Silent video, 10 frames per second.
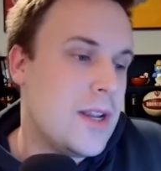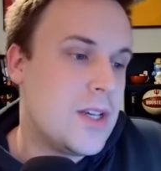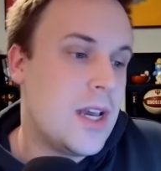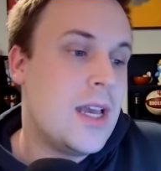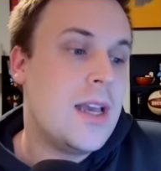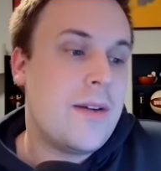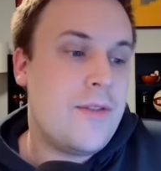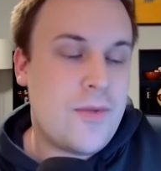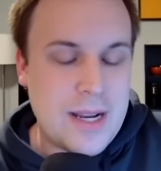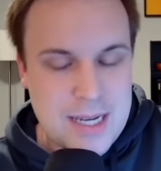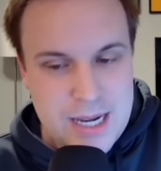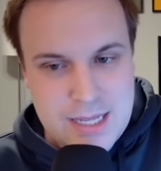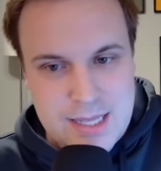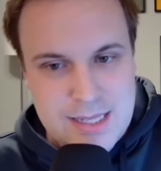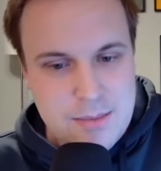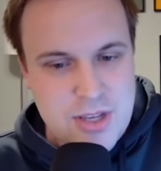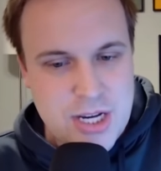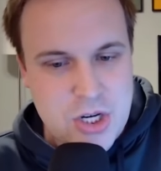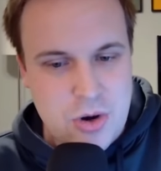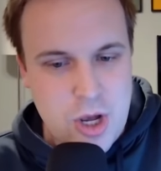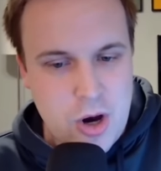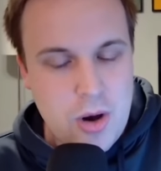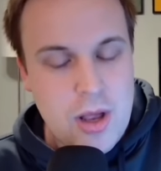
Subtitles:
if you find tickets in the same section or row